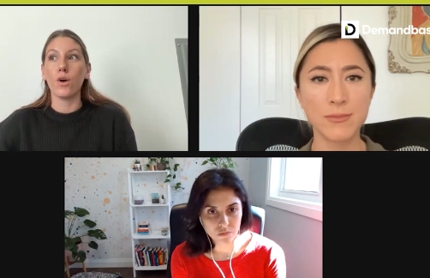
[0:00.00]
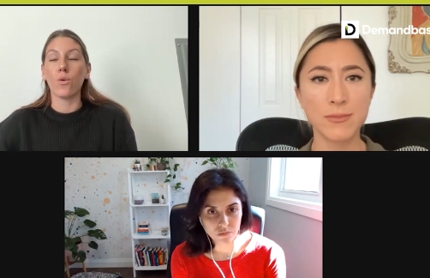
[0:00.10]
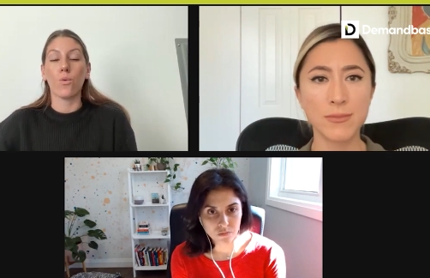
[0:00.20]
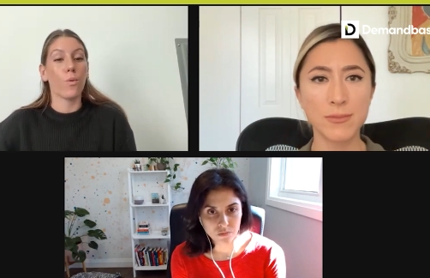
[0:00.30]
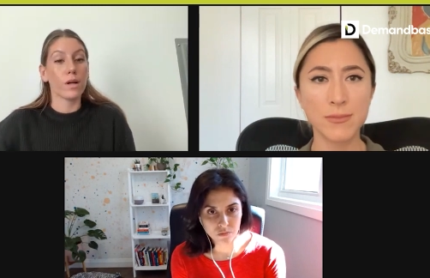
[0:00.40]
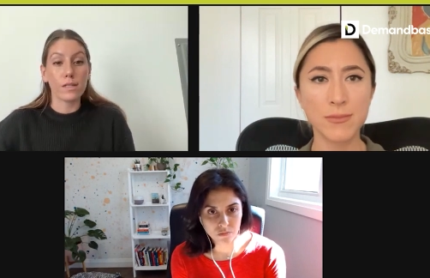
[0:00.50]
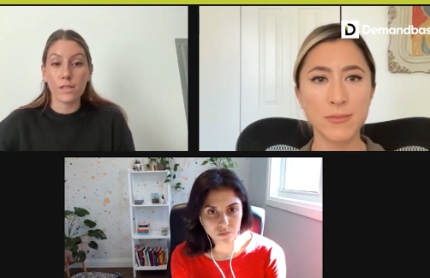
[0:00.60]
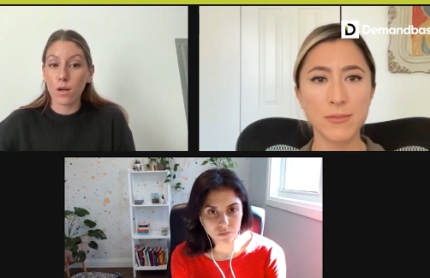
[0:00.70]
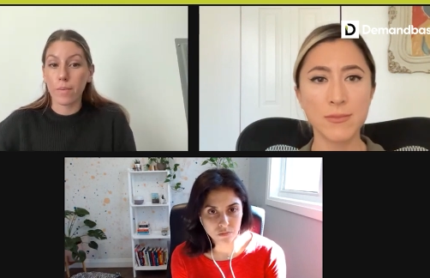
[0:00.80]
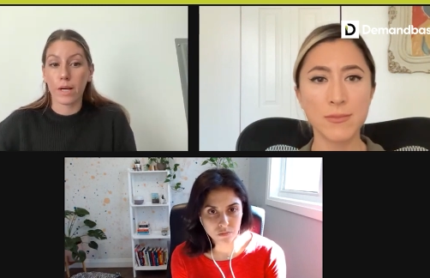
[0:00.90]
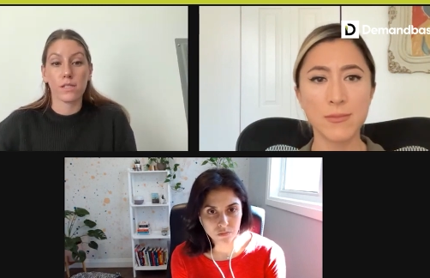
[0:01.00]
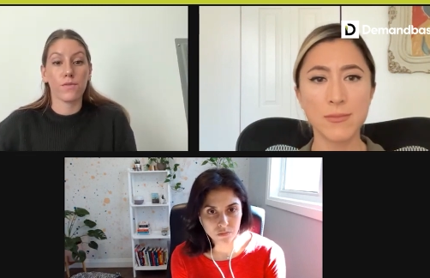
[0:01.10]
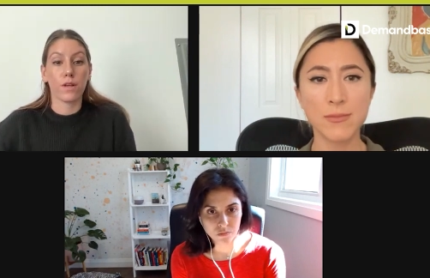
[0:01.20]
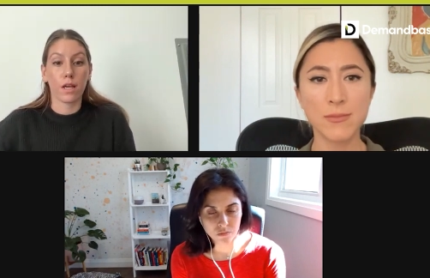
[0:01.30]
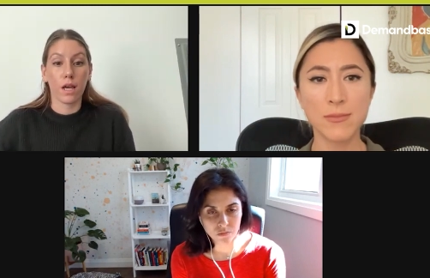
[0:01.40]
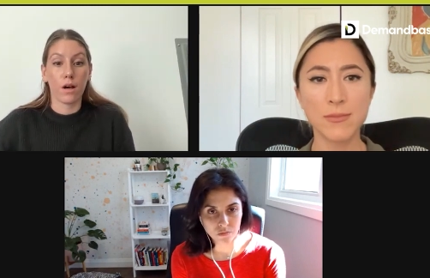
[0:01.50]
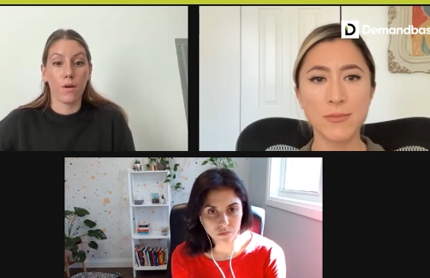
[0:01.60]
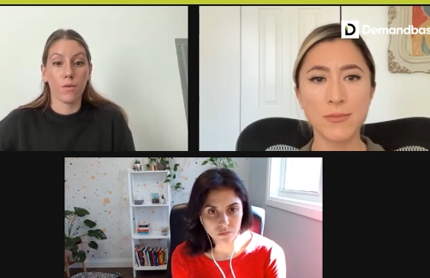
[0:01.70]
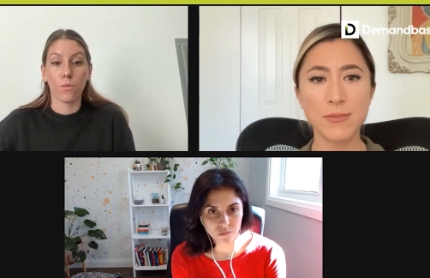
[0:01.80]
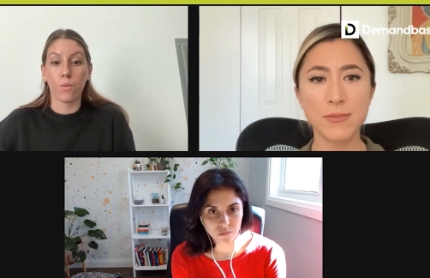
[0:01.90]
Speaker 1: what is our best fit
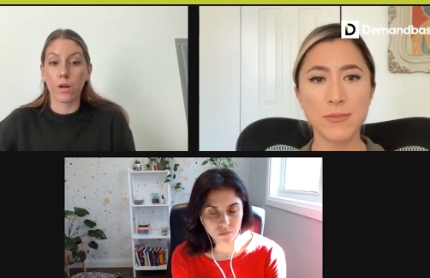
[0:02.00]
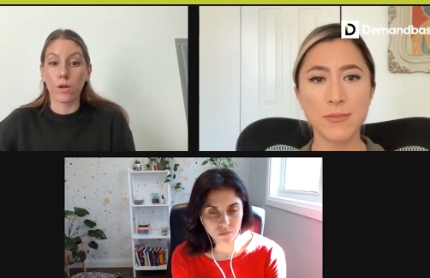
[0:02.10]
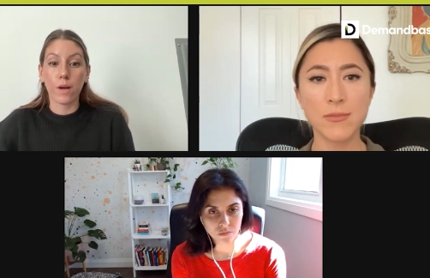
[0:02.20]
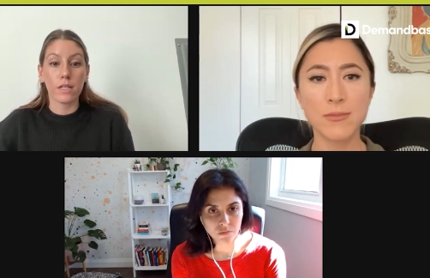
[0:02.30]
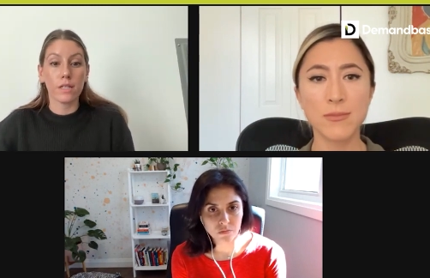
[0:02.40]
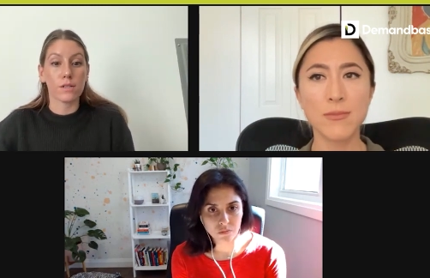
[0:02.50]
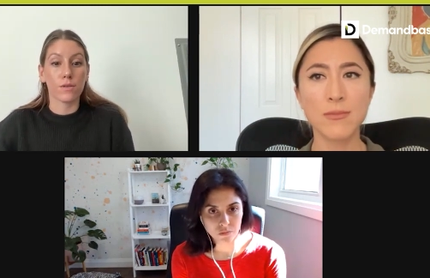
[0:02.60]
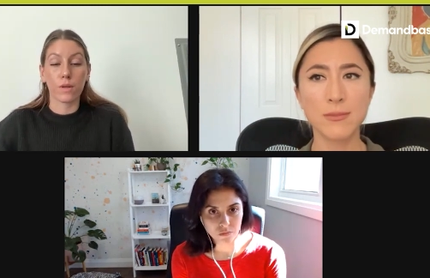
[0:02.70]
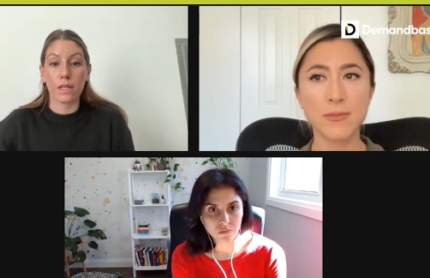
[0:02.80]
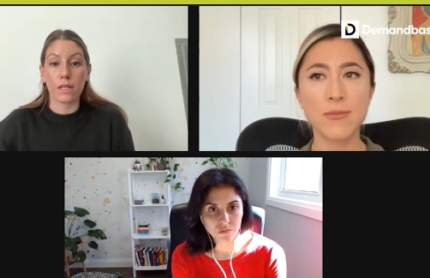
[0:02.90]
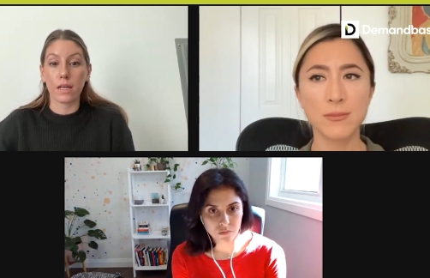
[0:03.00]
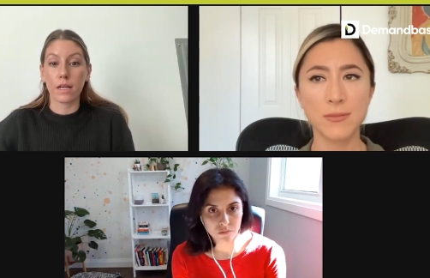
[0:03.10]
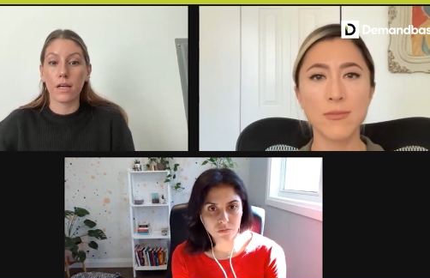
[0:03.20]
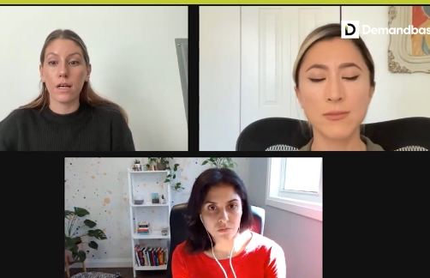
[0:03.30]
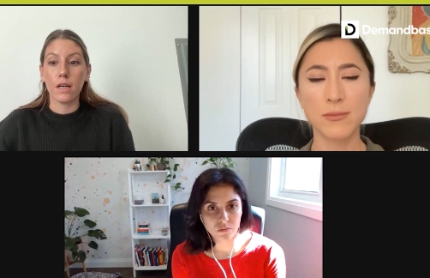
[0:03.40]
account, where do I need to really like